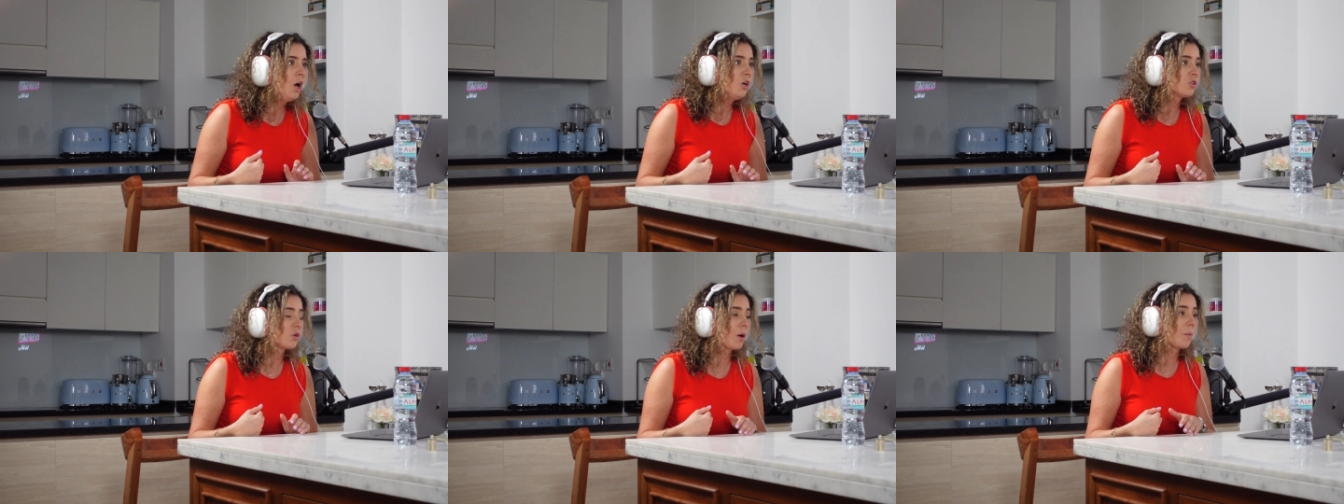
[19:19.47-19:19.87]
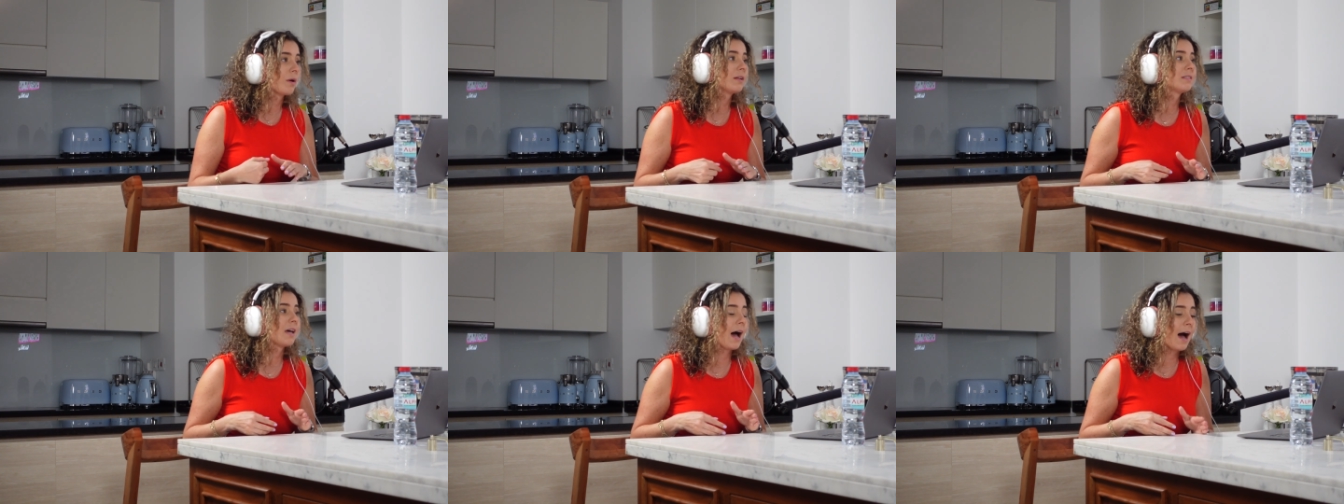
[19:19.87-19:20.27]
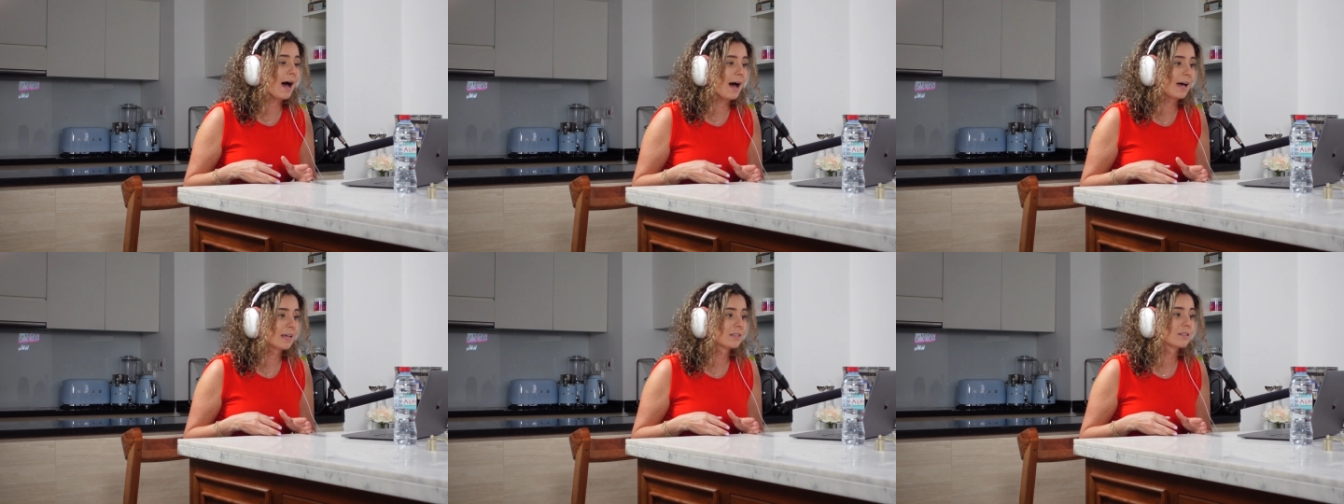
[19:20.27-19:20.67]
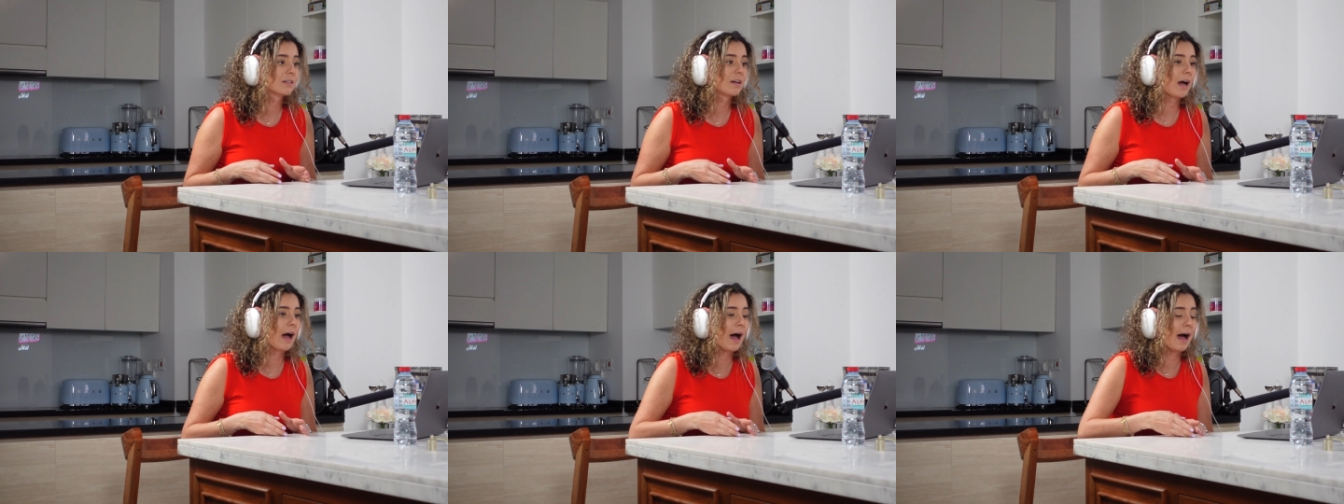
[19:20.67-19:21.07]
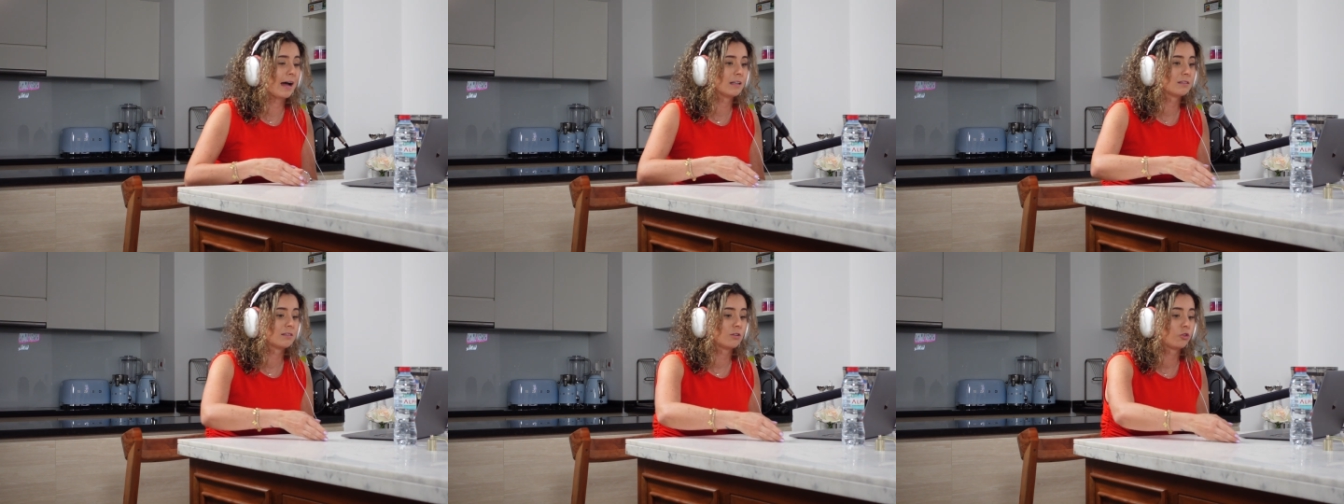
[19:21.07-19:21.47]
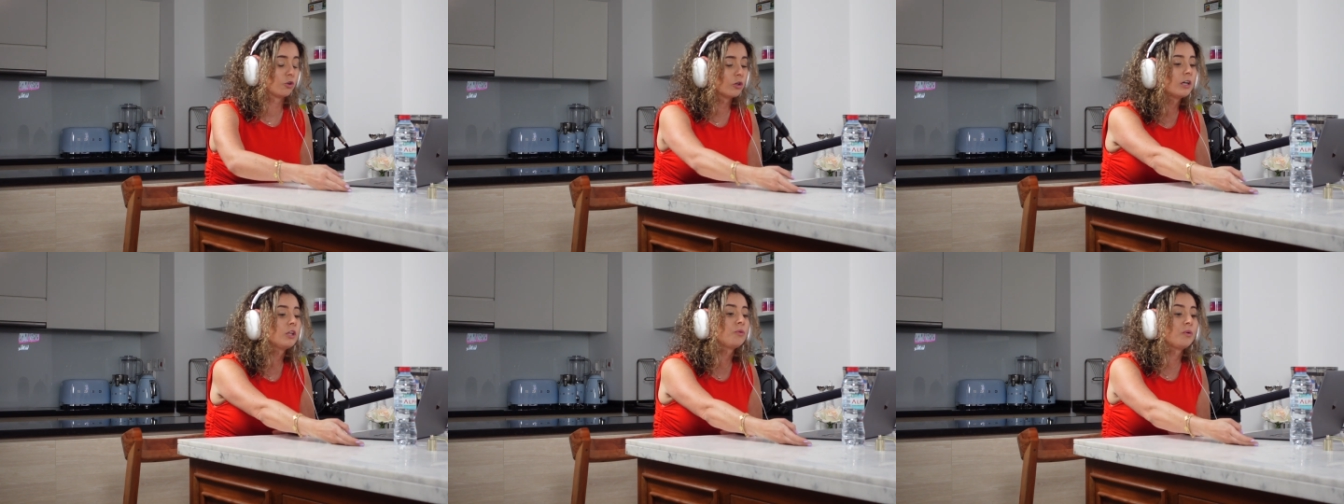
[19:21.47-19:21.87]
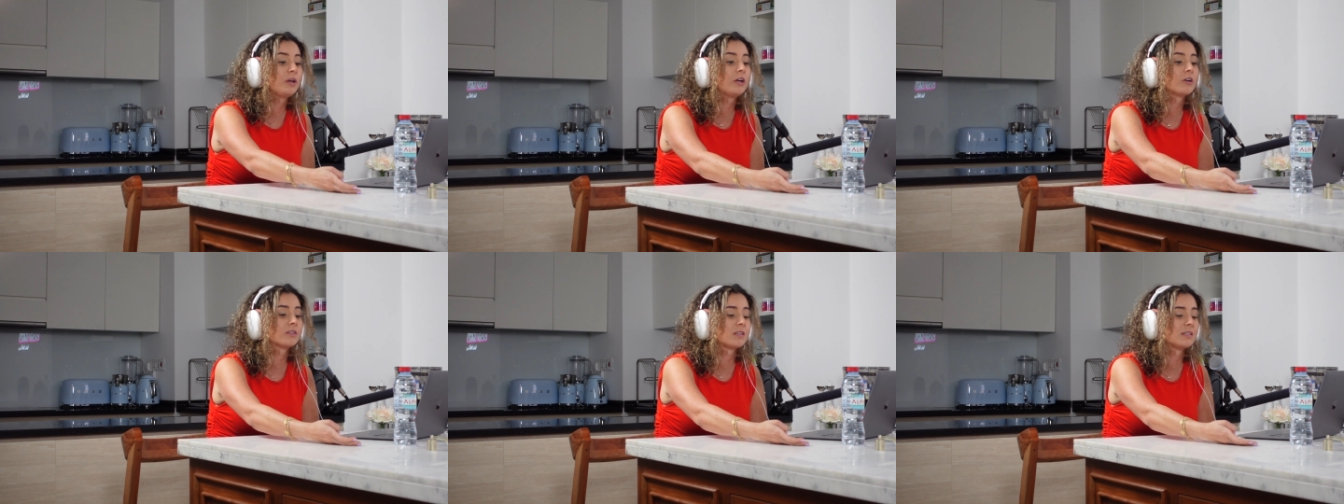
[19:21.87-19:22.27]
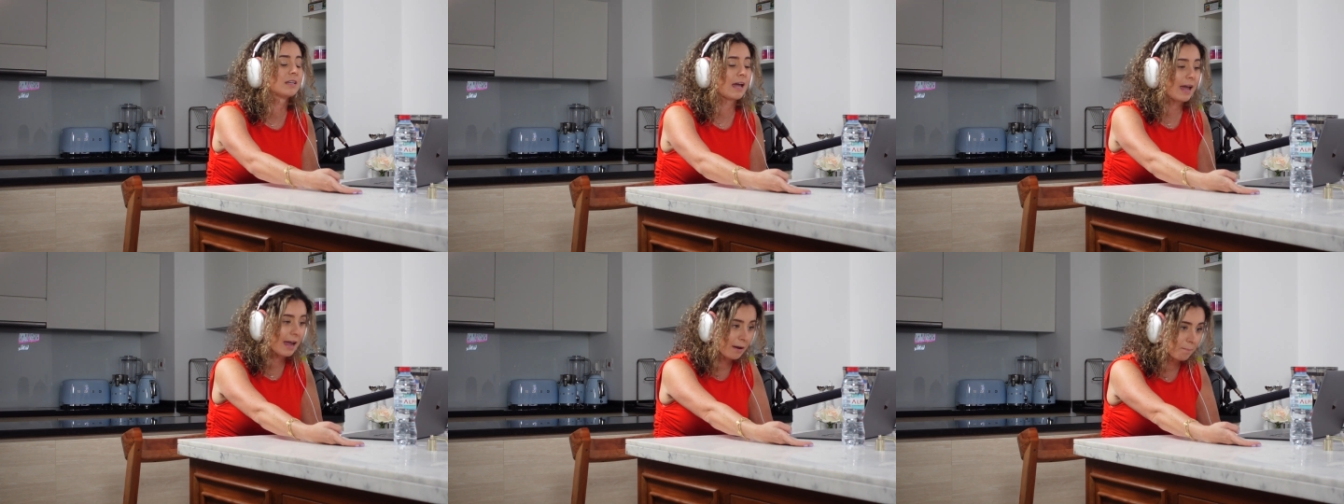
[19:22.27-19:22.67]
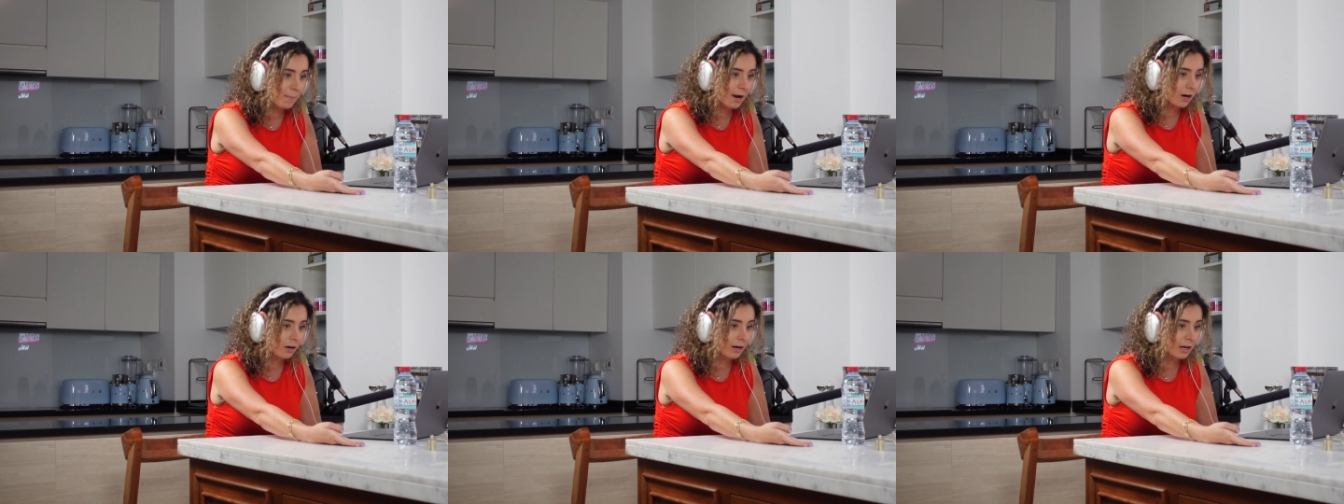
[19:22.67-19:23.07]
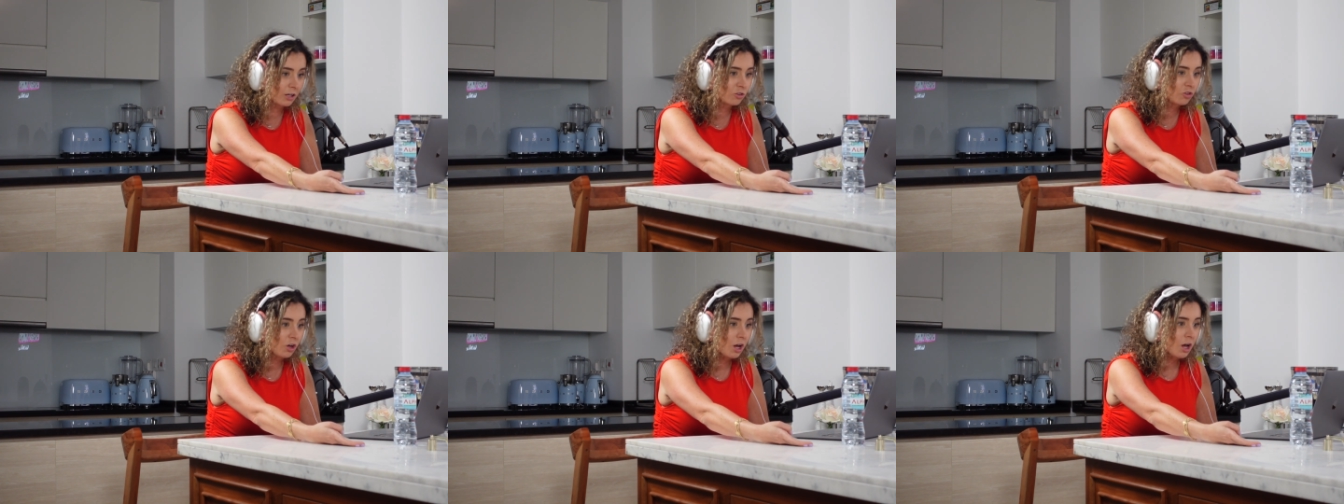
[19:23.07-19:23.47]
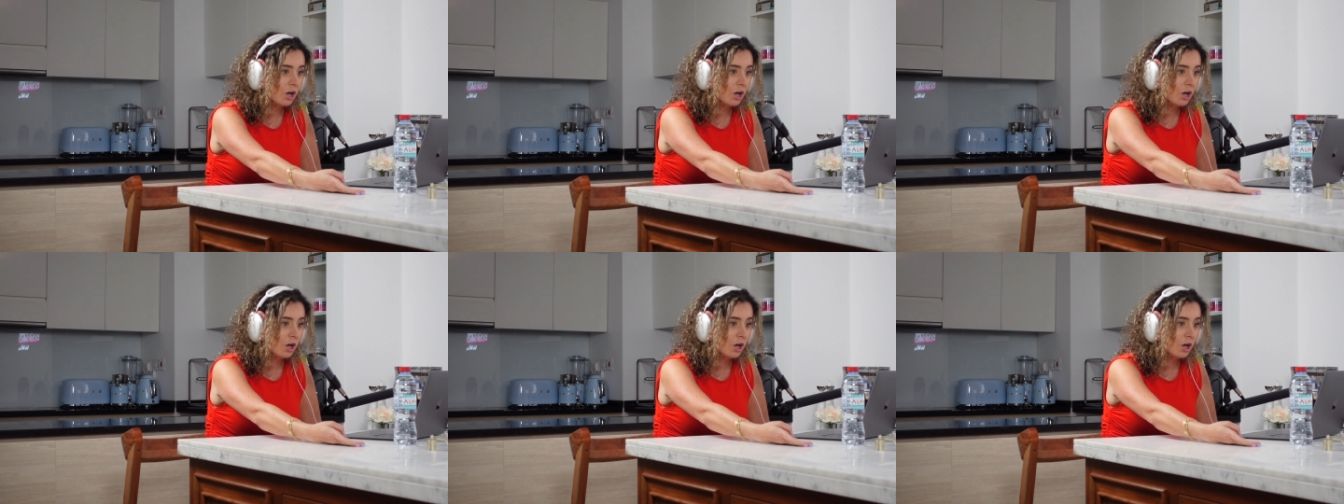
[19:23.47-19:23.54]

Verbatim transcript: So I wanted to ask at 33 years into marriage,